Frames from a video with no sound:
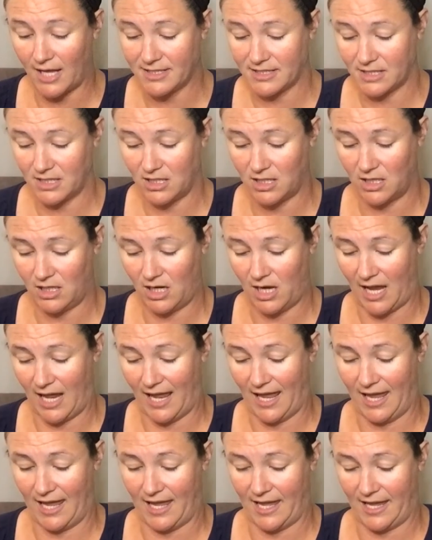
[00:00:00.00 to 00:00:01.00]
cotton
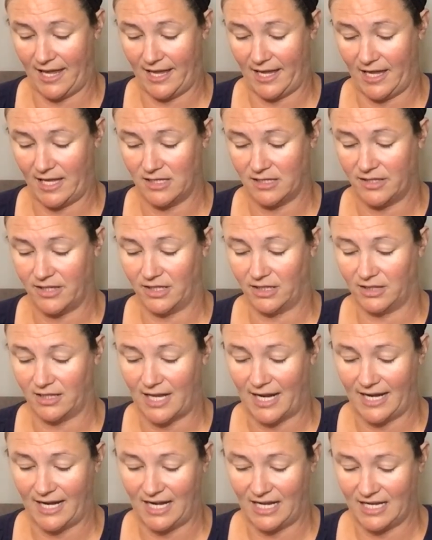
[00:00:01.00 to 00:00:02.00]
and the
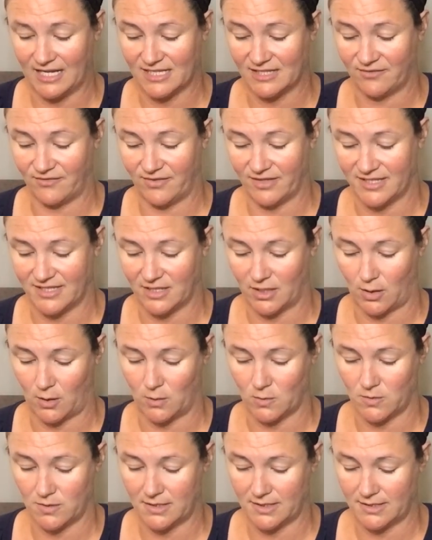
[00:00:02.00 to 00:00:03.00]
lining is
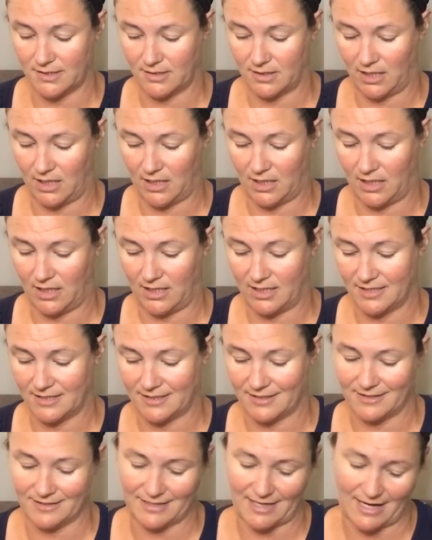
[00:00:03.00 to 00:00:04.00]
viscose and it
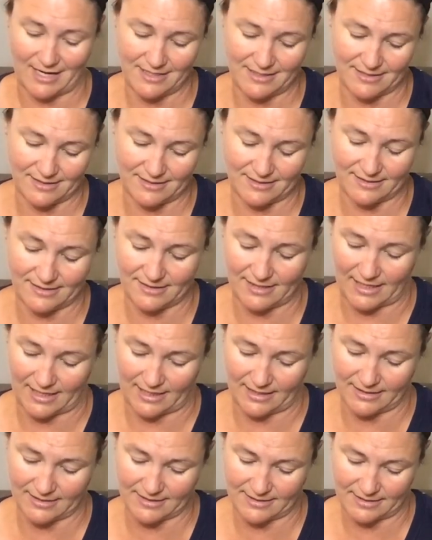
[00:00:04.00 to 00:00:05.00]
is a size
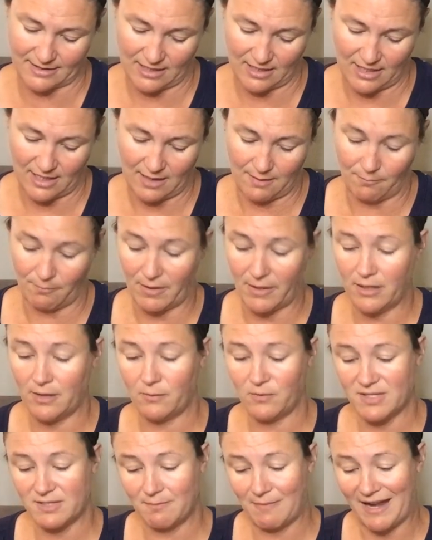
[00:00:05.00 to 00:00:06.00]
six,
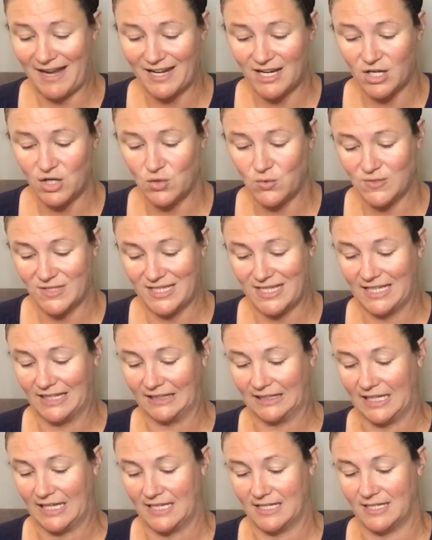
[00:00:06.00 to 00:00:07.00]
but it was made in New
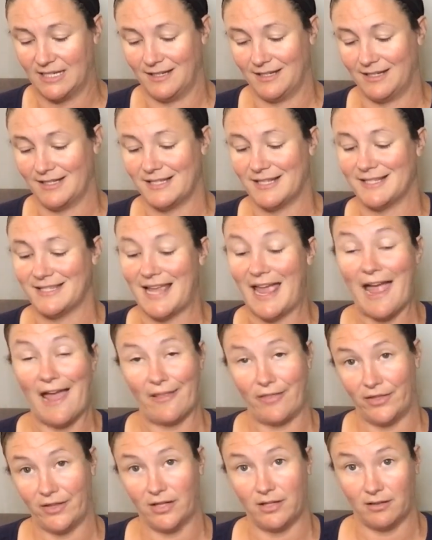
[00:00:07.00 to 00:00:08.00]
Zealand and it says
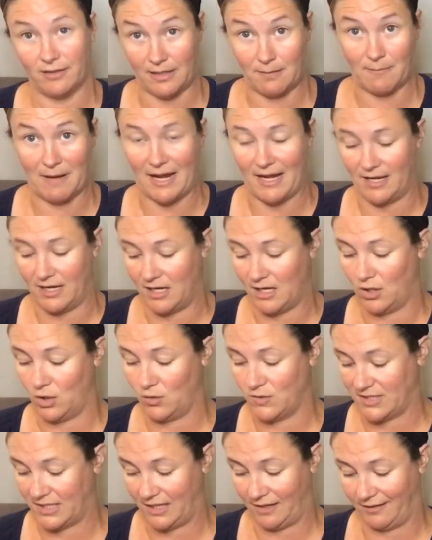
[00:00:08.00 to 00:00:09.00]
ethically made
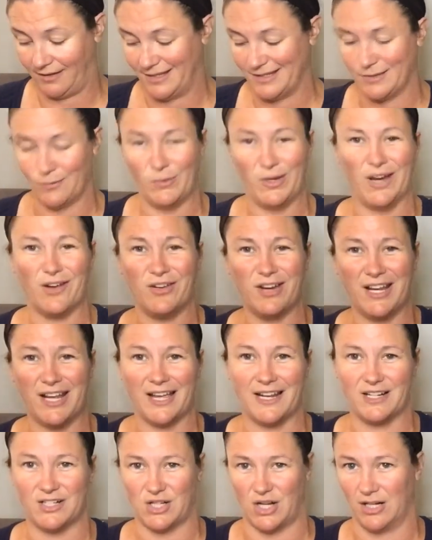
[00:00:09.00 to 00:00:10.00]
in New Zealand. And we already
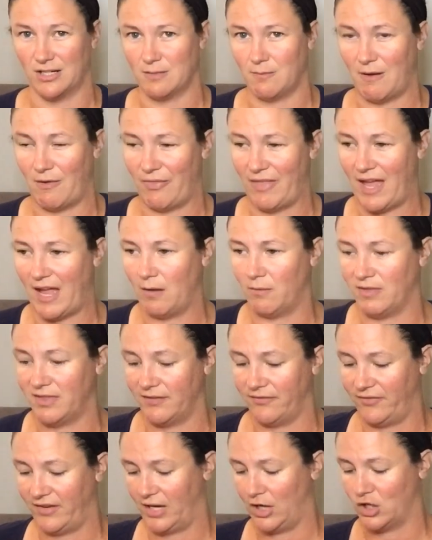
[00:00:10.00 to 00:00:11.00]
kind of talked about that
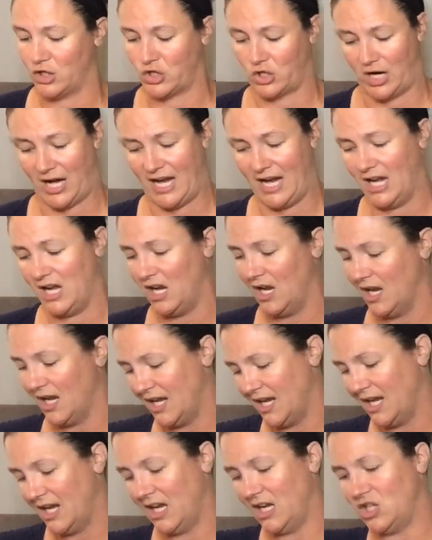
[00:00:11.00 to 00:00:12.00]
with the fair trade.
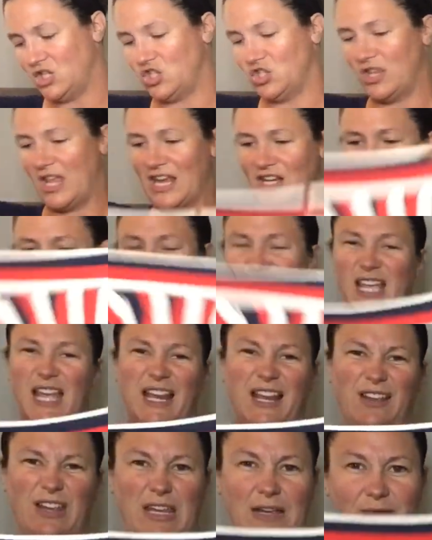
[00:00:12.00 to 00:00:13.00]
It, that just
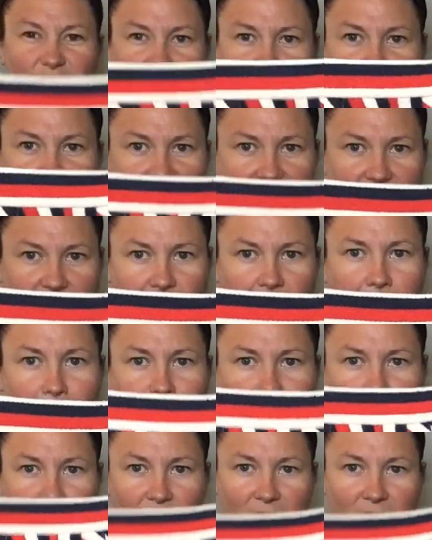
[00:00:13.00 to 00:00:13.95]
kind of gives me